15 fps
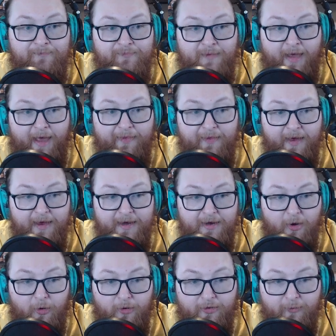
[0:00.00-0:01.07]
And then
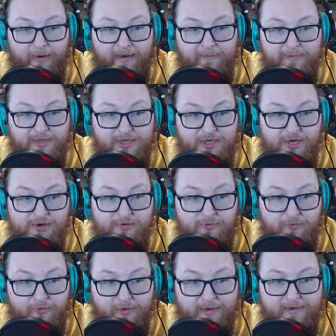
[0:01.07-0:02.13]
all the way up
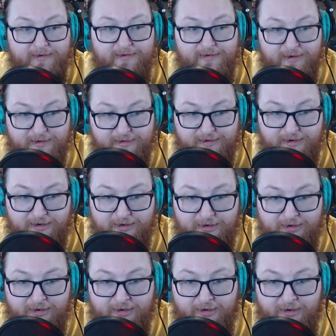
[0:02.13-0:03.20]
to 60.
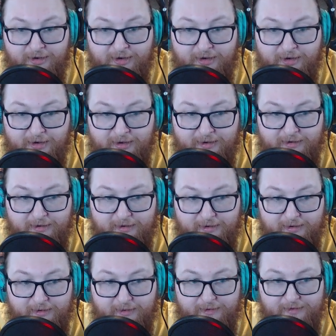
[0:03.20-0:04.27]

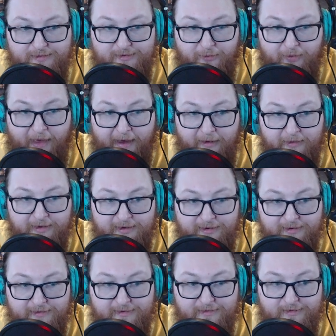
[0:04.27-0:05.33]
So that
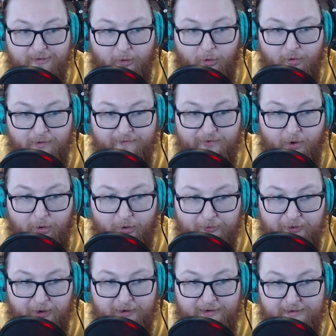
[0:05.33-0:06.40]
is all of the alt
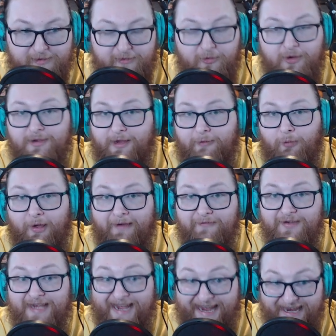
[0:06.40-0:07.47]
arts. It looks like we'll have
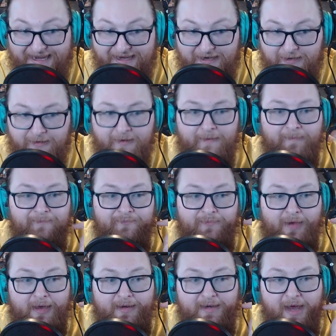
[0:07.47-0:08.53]
10.
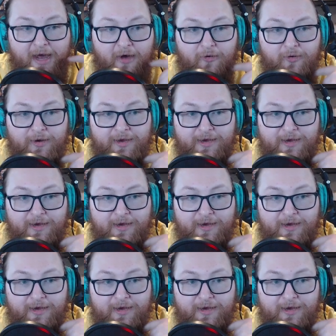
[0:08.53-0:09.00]
Now,